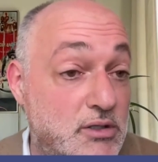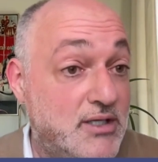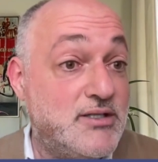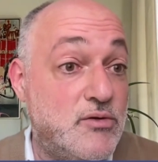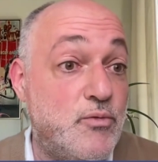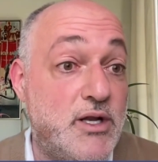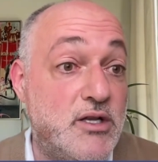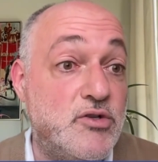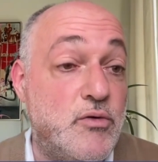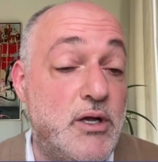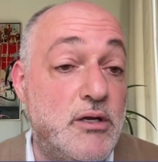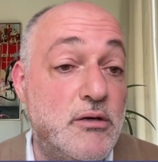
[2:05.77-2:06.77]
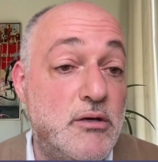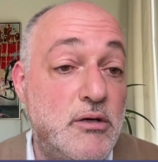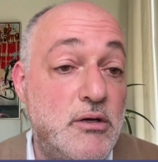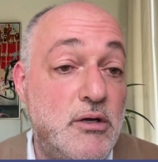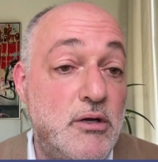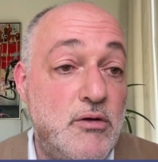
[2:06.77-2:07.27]
That's the way to do it.
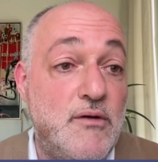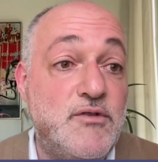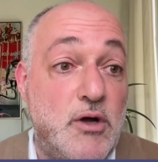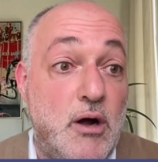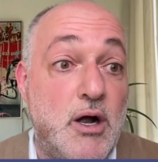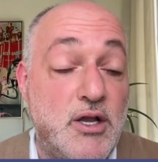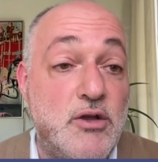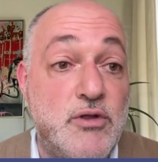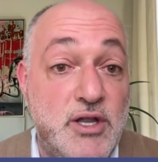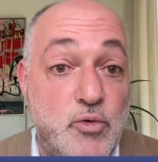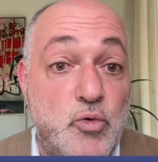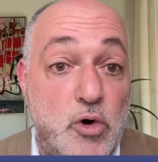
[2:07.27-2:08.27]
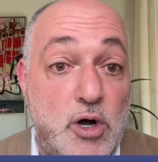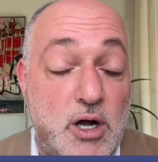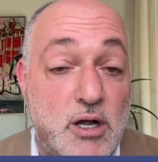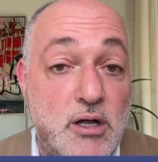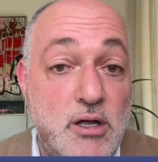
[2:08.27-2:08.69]
You have to argue they're wrong.